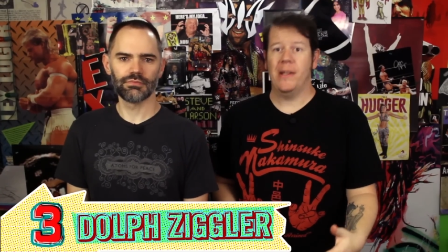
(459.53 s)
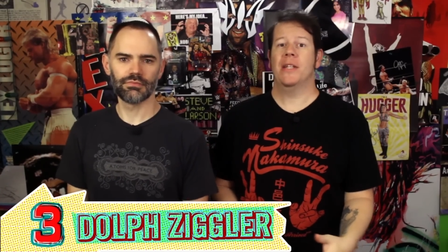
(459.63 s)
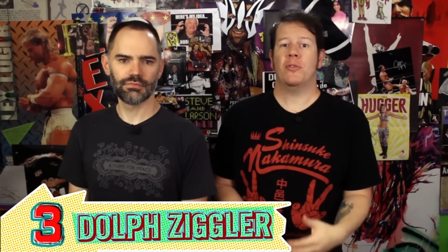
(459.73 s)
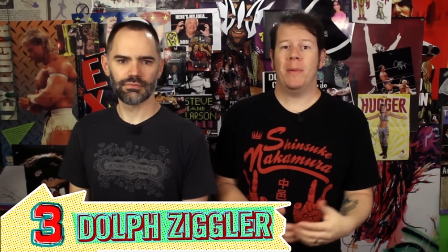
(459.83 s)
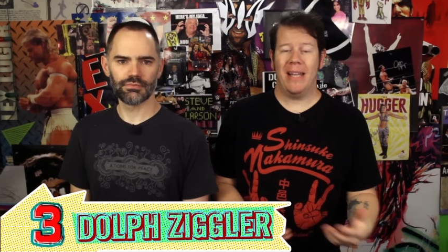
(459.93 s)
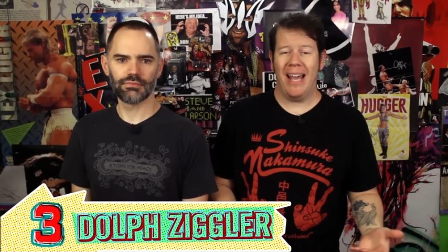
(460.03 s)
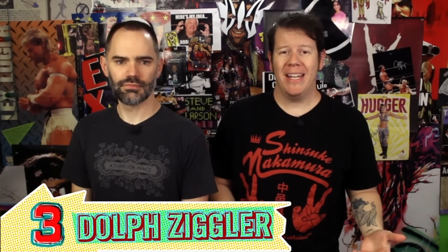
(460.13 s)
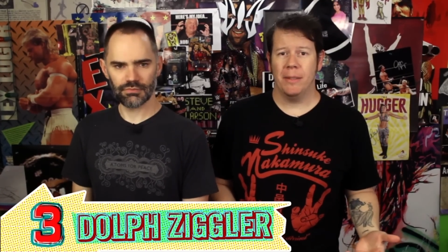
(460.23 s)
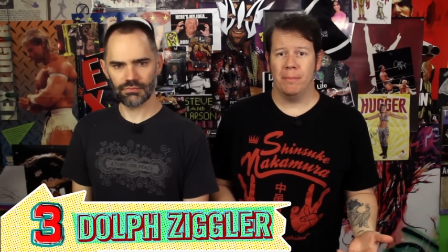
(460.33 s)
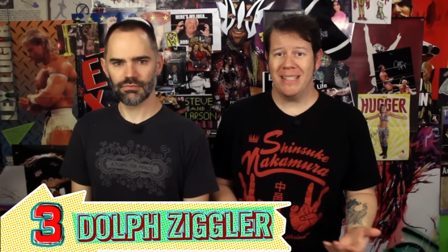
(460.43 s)
Speaker 1: fans were
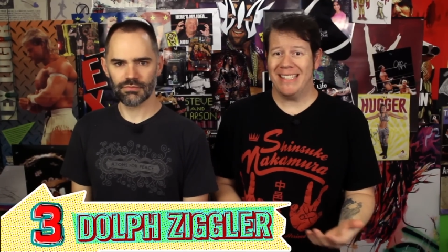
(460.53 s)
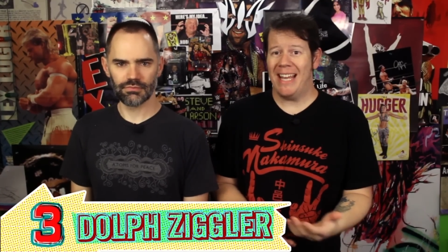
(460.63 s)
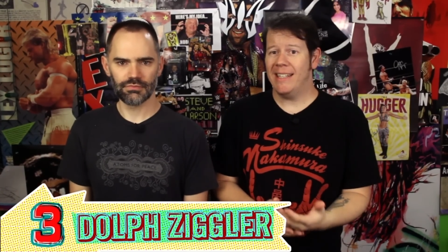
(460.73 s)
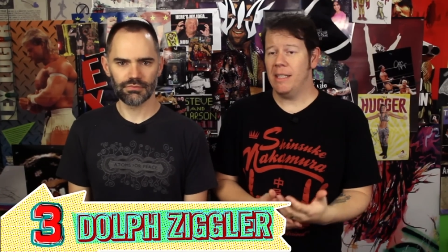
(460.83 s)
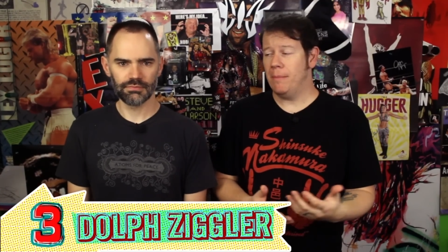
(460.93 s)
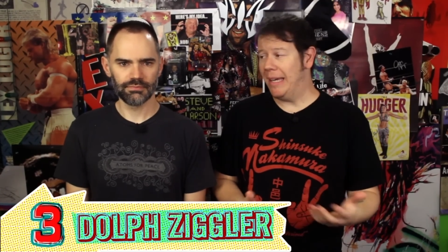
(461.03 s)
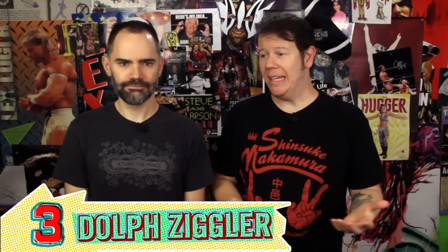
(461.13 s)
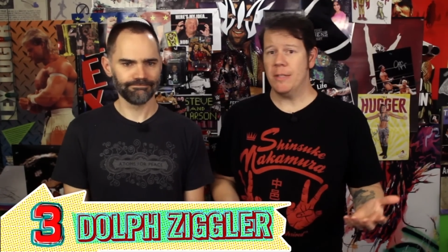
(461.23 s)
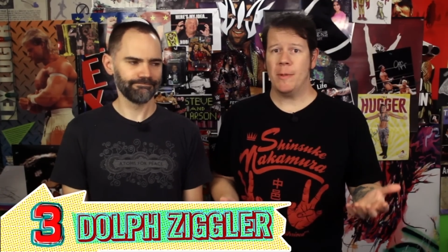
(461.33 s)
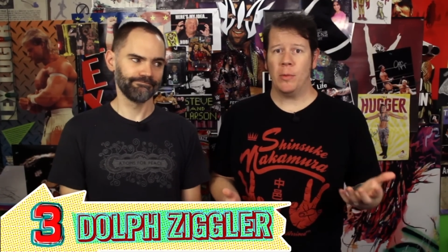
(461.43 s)
behind him, but sadly
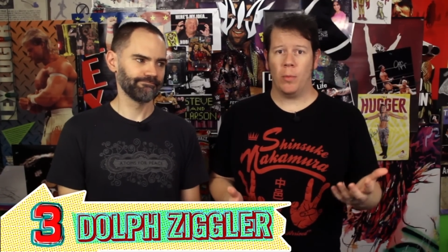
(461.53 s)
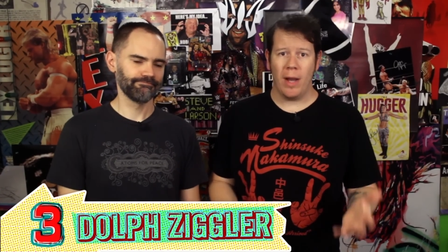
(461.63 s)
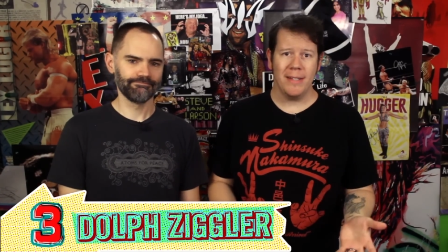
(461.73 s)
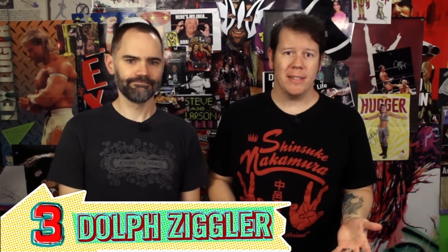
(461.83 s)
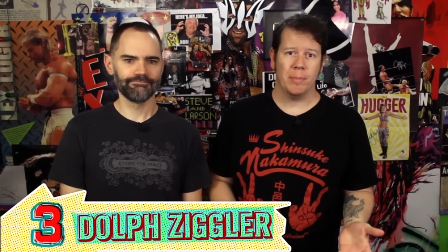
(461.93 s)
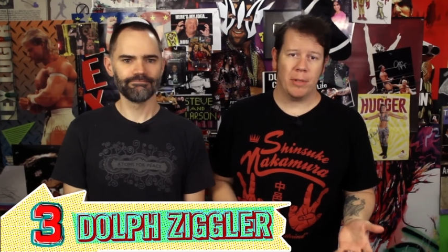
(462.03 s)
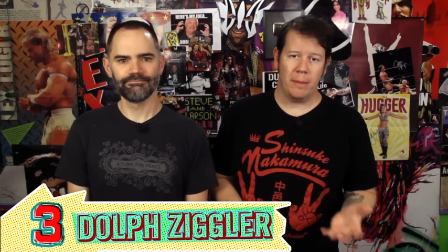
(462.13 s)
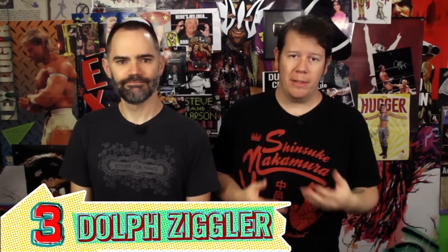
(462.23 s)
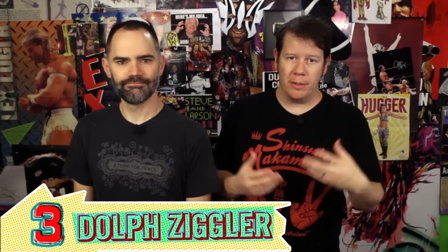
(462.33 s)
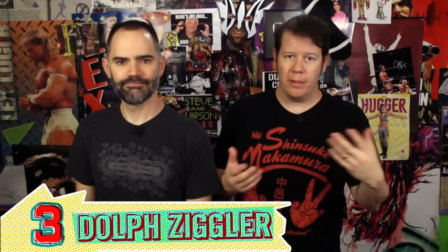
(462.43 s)
management wasn't,
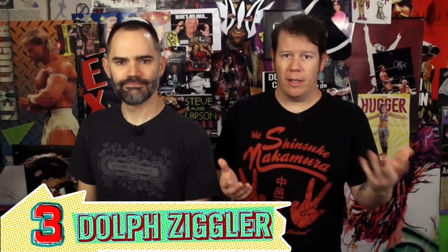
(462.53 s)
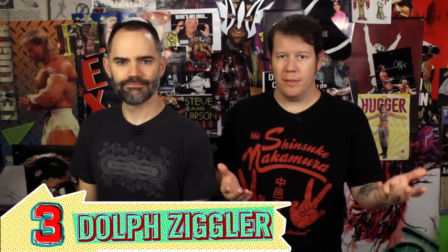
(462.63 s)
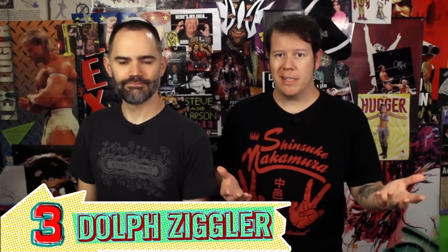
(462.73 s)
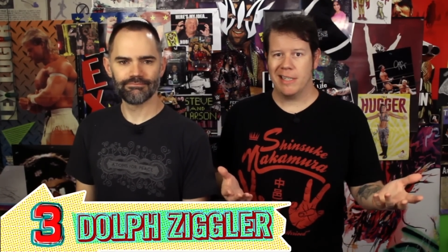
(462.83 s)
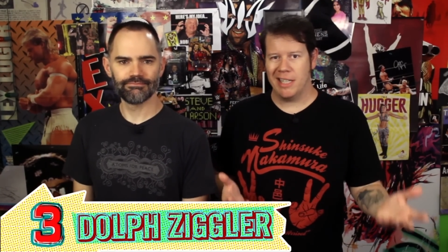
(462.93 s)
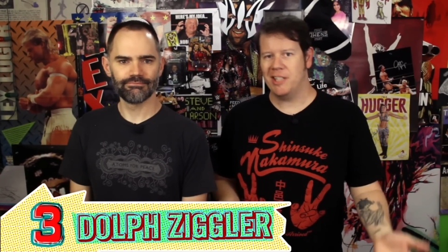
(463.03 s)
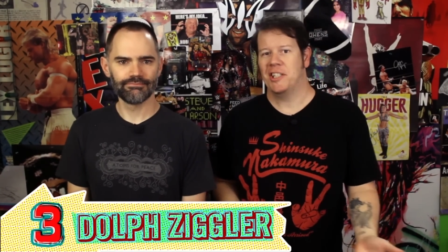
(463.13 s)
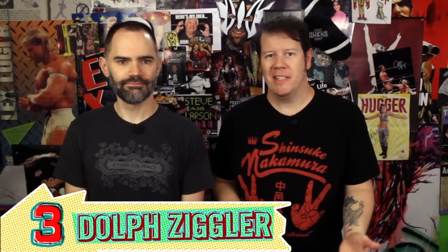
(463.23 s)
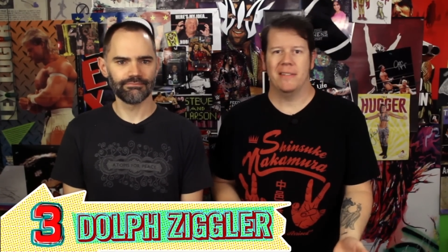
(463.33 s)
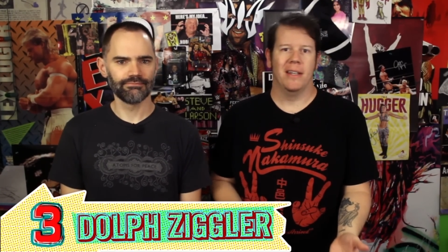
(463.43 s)
probably due to all his
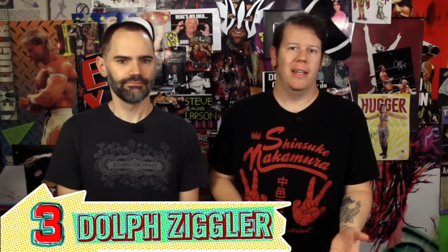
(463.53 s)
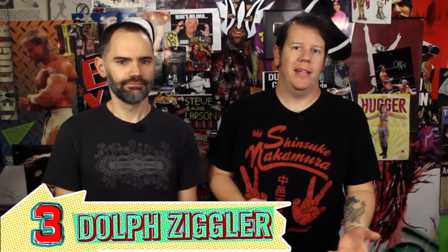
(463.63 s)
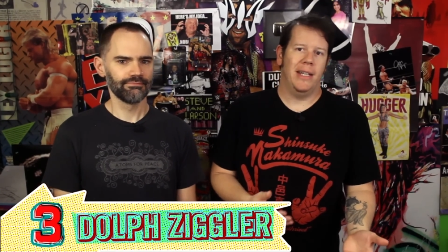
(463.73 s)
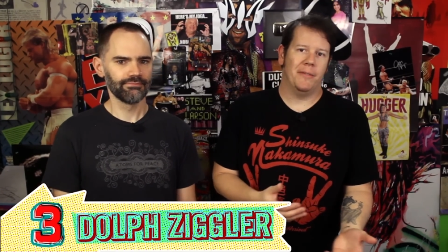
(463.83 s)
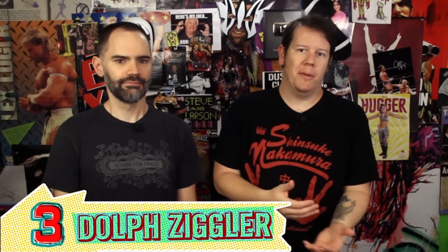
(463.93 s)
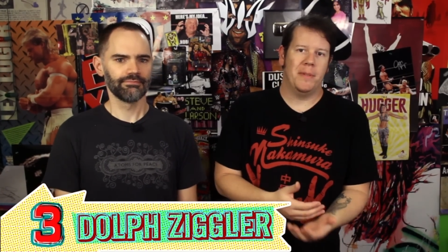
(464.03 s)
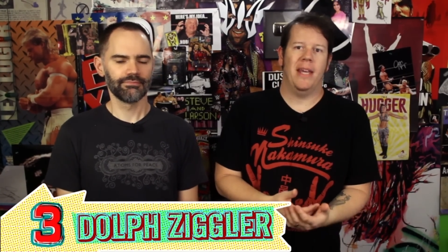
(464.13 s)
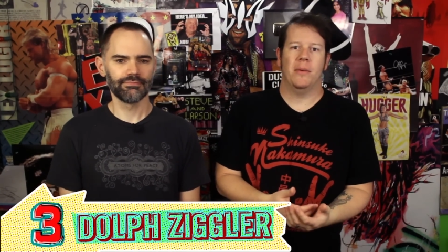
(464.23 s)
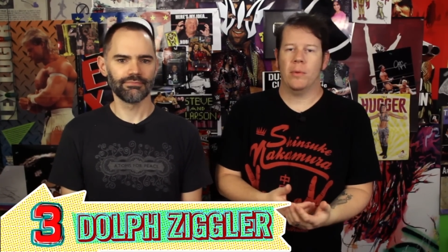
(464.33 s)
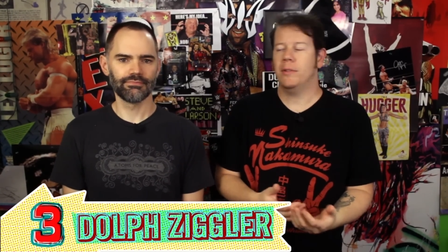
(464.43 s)
concussions. He never
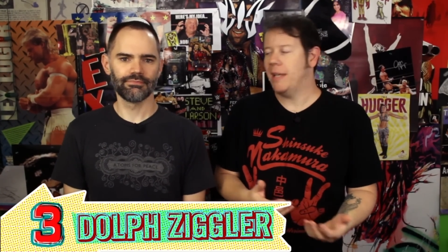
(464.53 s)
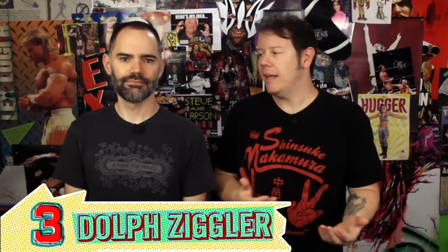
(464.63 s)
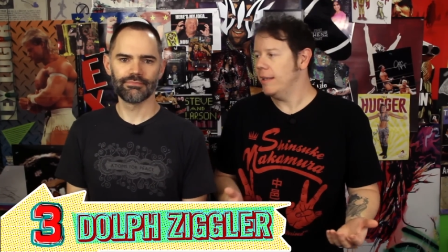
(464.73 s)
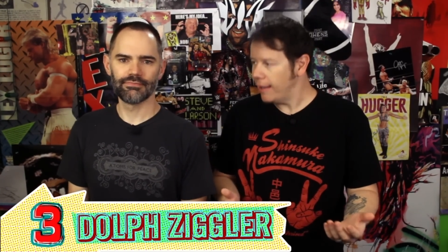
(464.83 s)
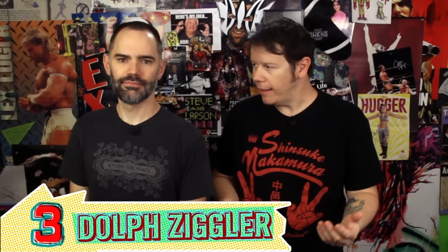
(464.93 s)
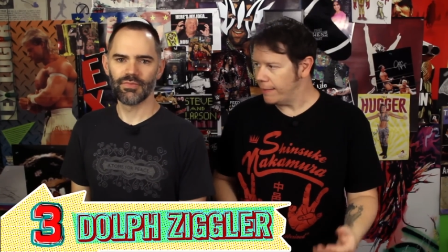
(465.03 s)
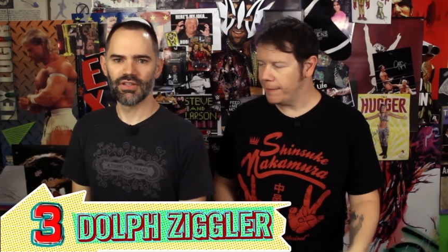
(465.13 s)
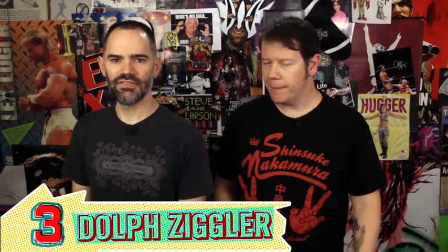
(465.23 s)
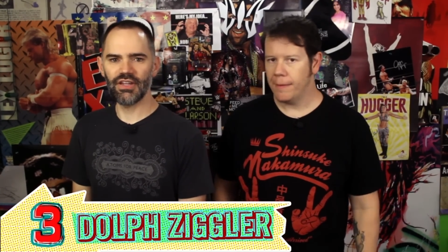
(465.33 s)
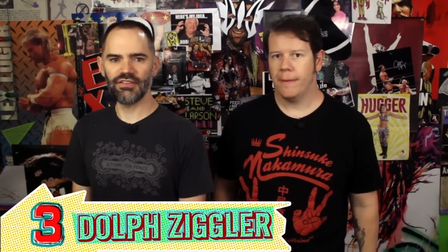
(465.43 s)
obtained a world title again.
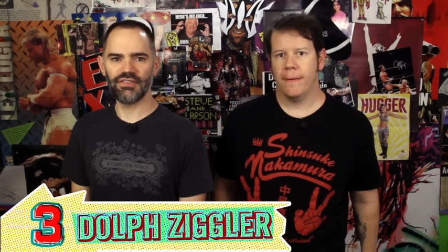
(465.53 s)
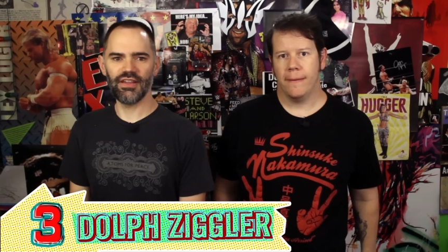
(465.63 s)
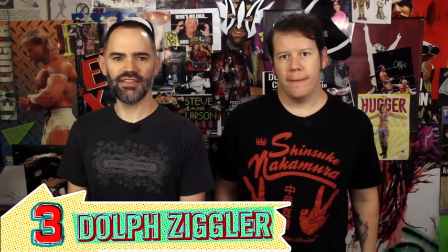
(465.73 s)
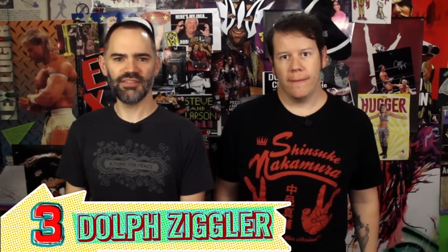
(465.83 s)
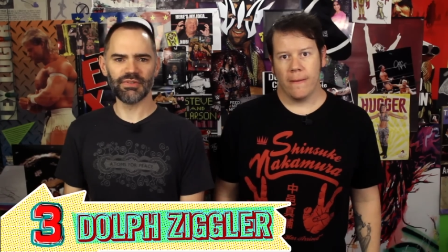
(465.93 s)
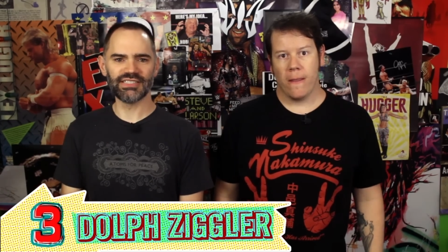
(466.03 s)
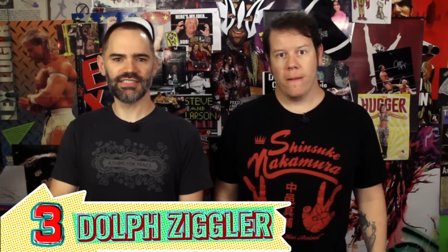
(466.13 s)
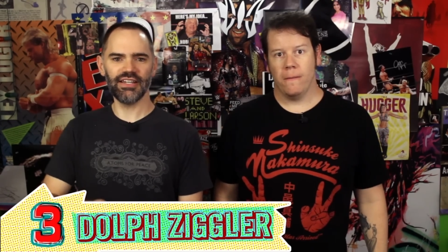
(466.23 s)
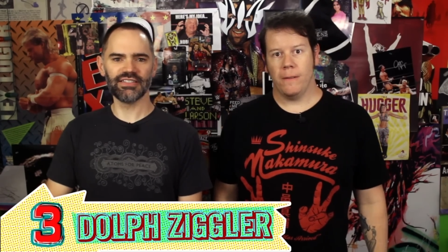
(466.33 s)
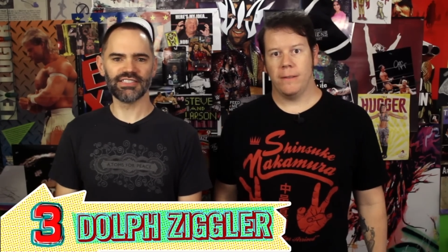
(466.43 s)
Speaker 2: Since then, he's been
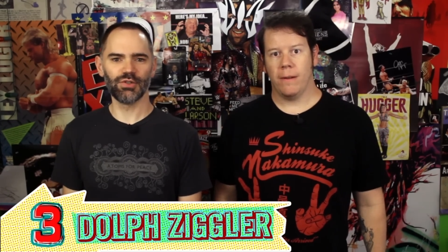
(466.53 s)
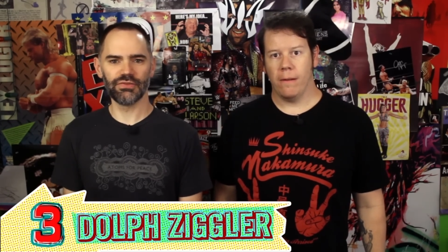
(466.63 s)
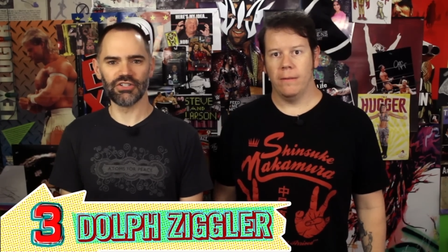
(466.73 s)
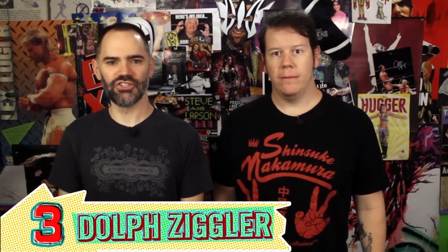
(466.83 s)
stuck in sort of a